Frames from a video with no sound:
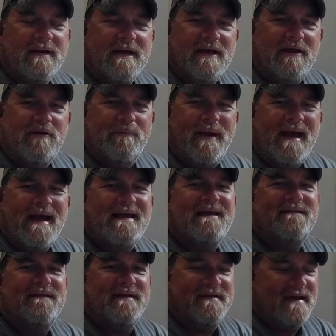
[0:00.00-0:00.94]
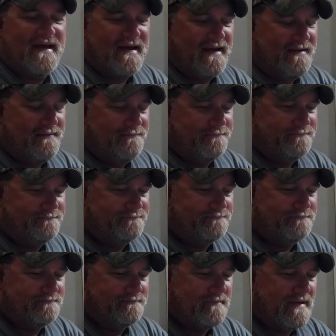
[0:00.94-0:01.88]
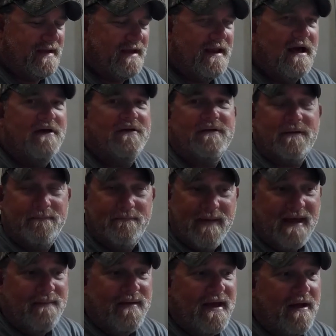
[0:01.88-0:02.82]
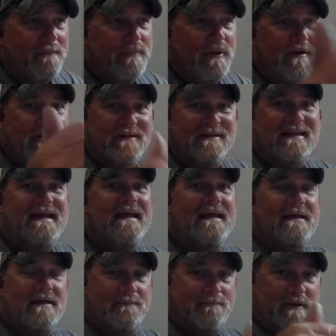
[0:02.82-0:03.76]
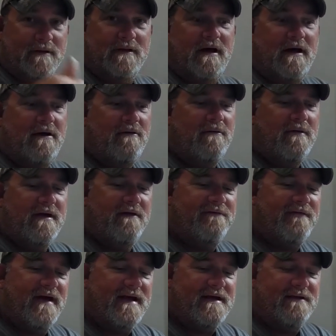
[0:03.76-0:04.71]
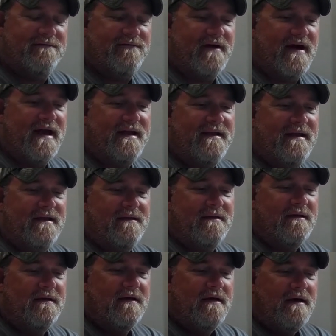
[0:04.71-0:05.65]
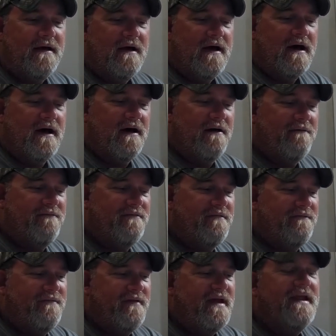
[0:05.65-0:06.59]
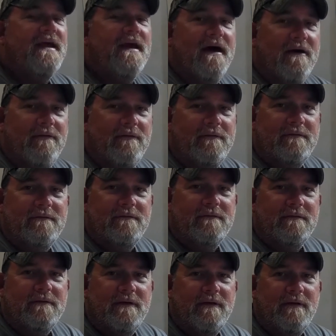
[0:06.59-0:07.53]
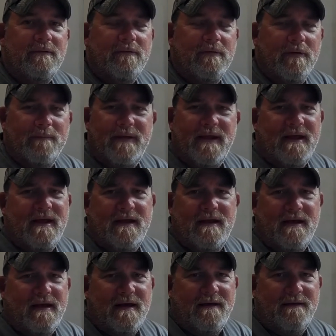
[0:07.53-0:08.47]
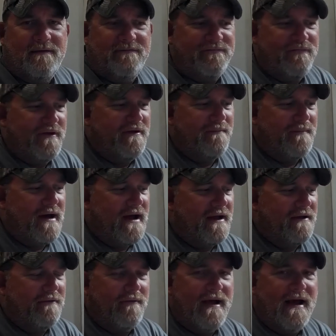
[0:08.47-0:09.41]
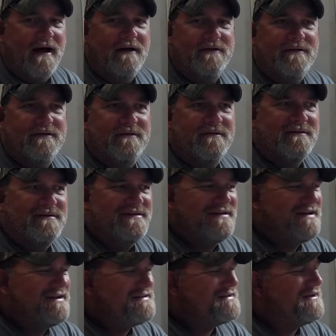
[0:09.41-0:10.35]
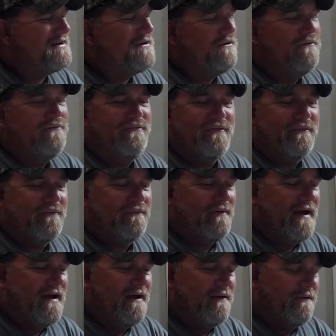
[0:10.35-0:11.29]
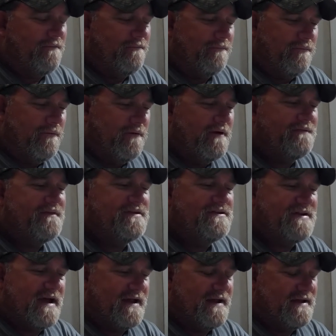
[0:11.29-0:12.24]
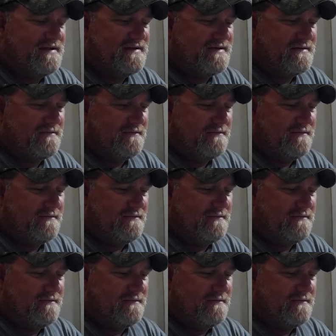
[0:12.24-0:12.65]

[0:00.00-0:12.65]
You know, back in the day, and I'll put a link below if I can find it, of the video where me and a friend of mine are out just goofing around. We're at the jetties.